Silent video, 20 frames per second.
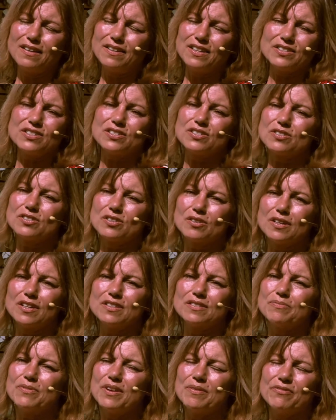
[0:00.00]

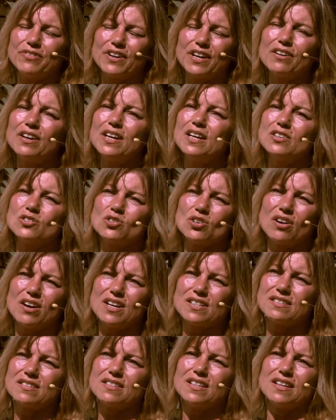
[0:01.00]
It's been very
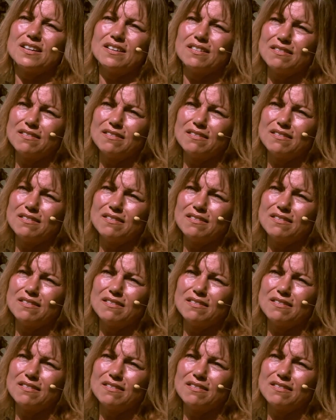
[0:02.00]
exhausting.